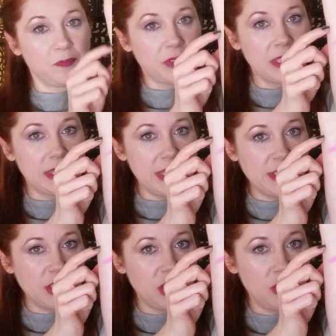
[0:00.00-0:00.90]
like
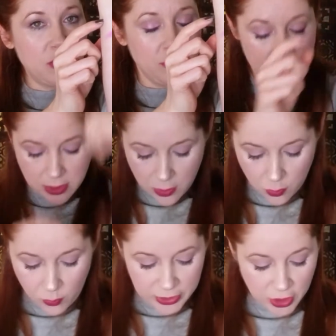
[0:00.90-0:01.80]
these two,
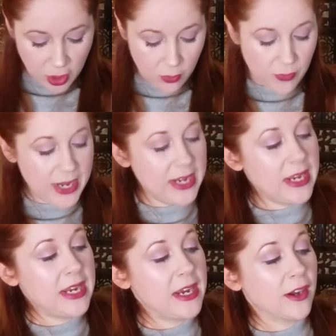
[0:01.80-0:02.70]
which are right
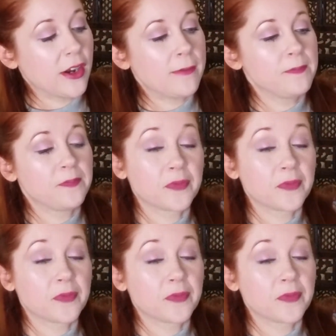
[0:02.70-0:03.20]
here,